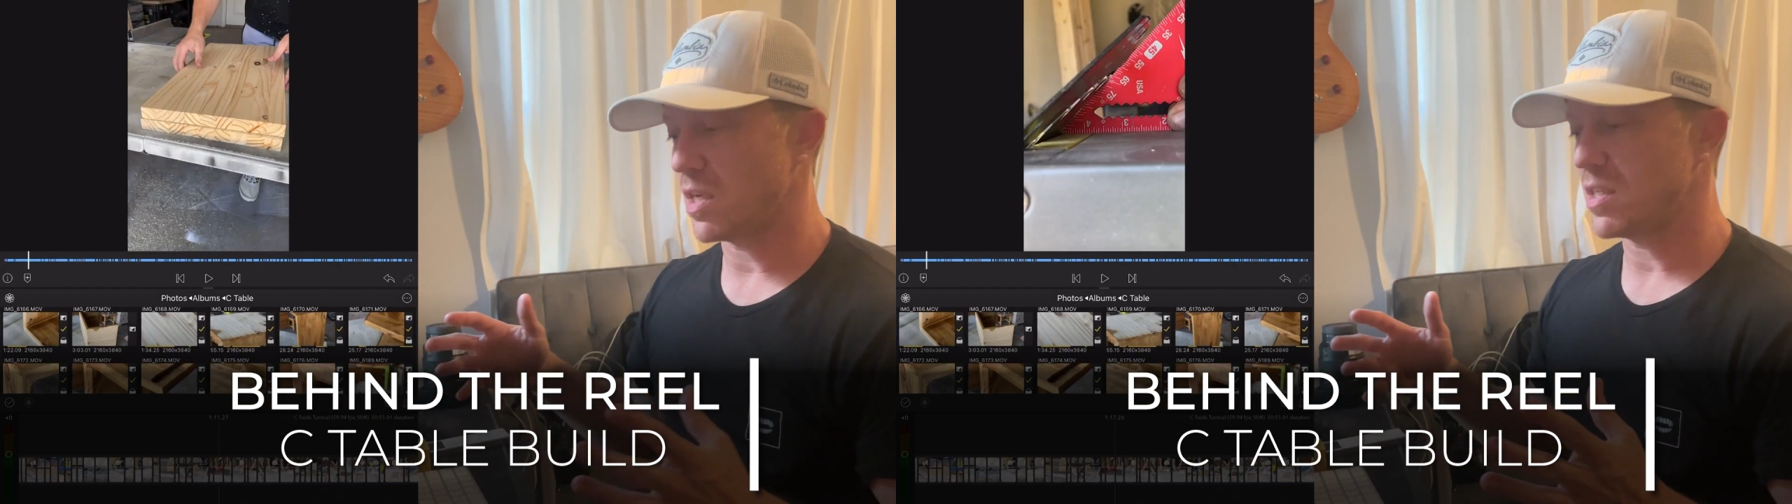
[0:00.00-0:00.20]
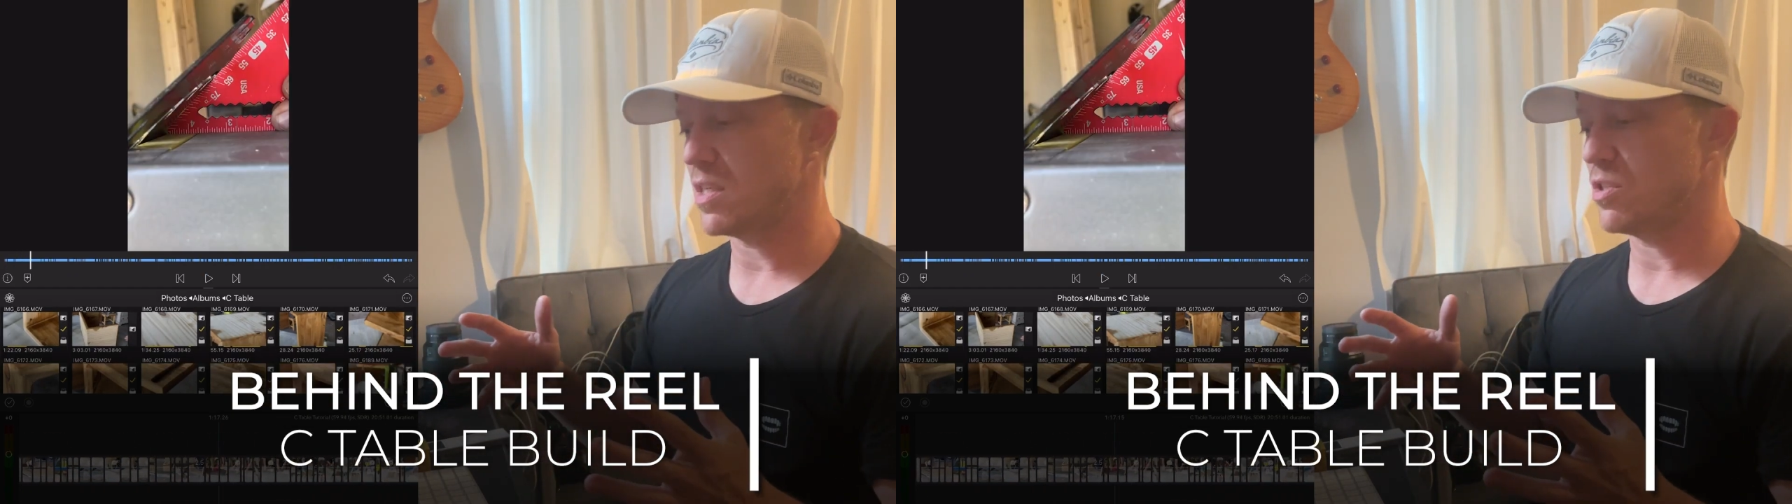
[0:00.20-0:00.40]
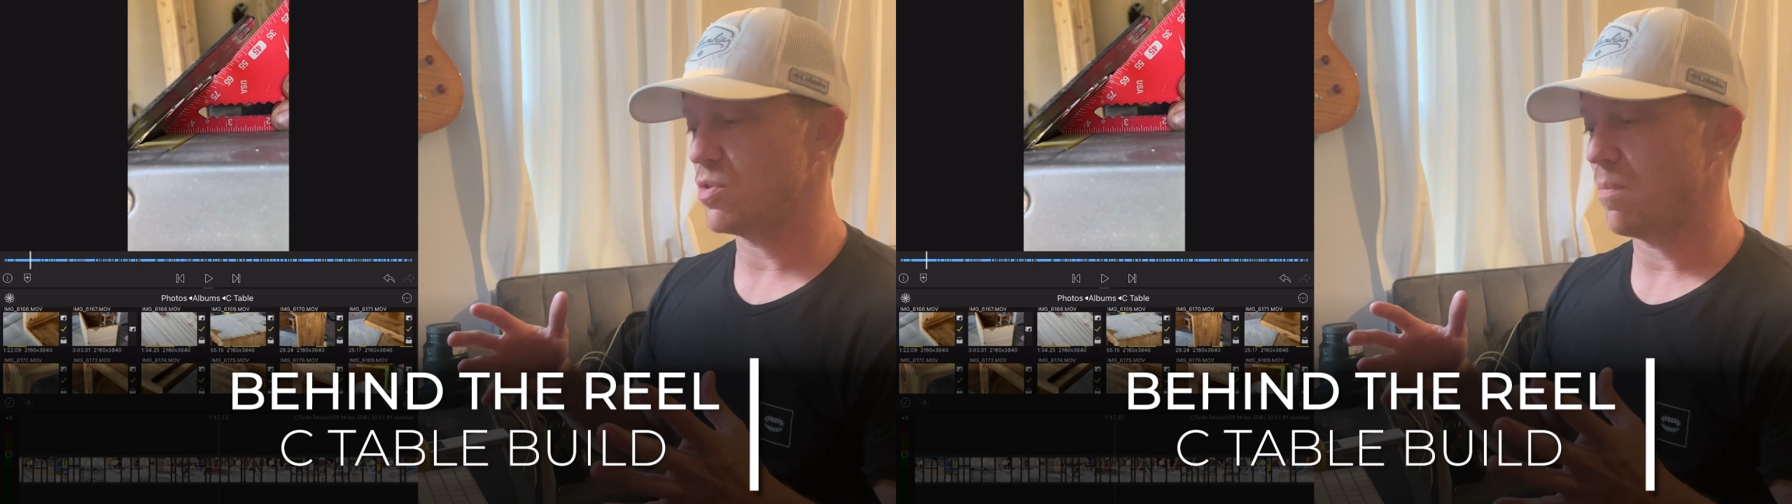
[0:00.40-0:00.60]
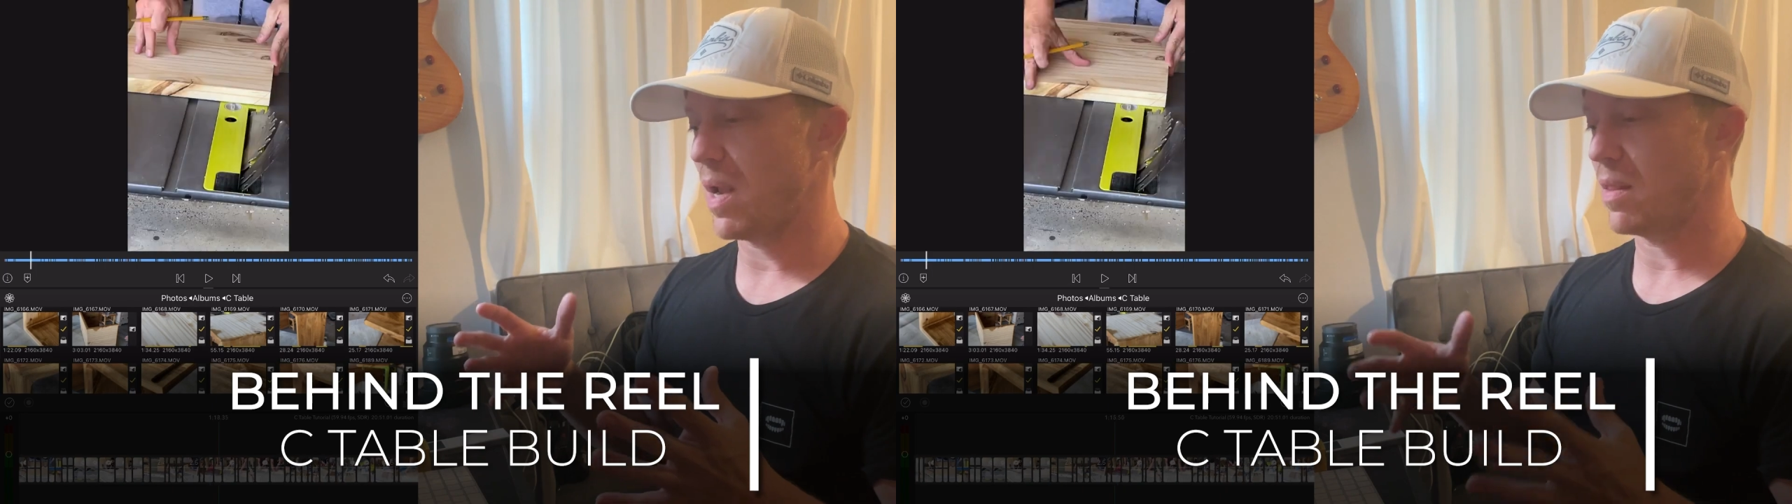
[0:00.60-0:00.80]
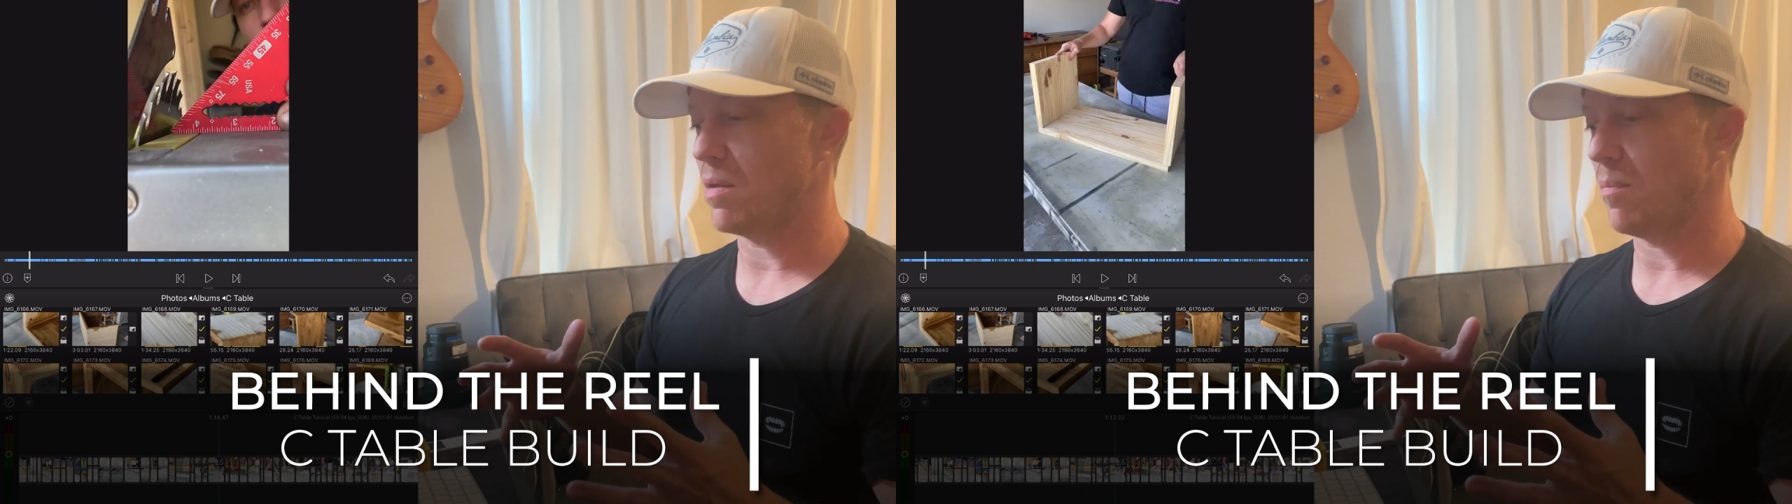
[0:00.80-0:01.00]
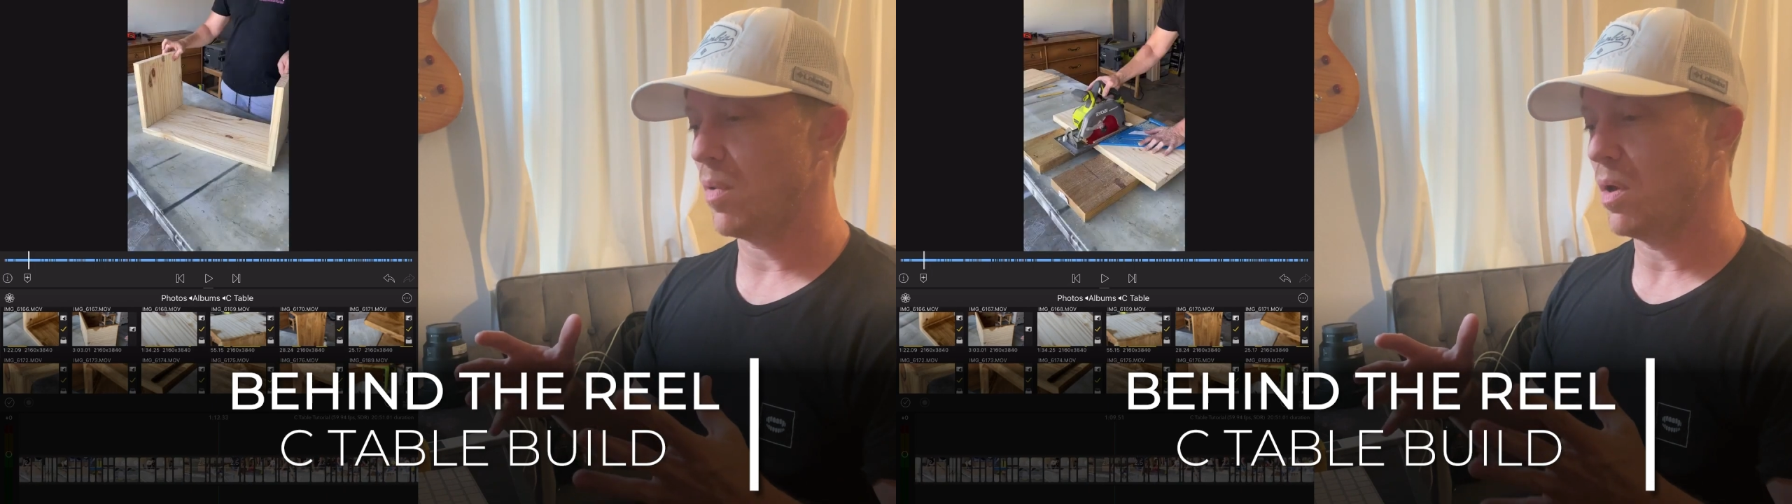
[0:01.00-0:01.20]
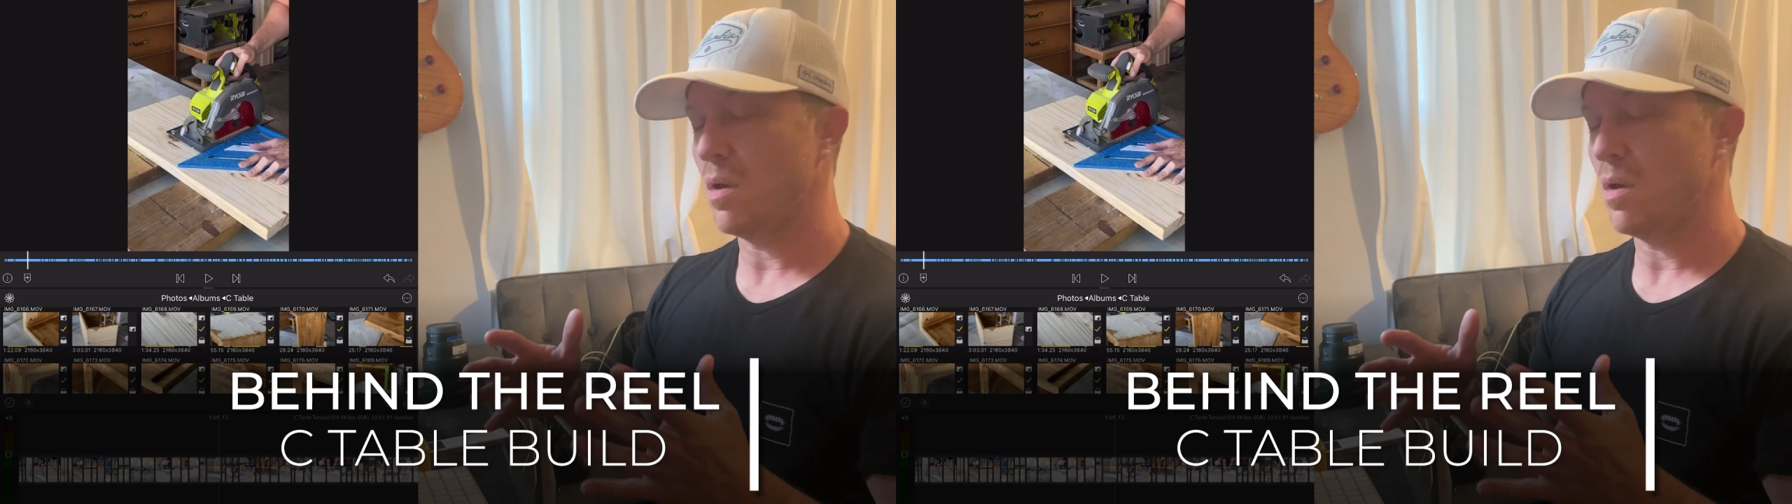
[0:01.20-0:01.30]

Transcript: I tend to make them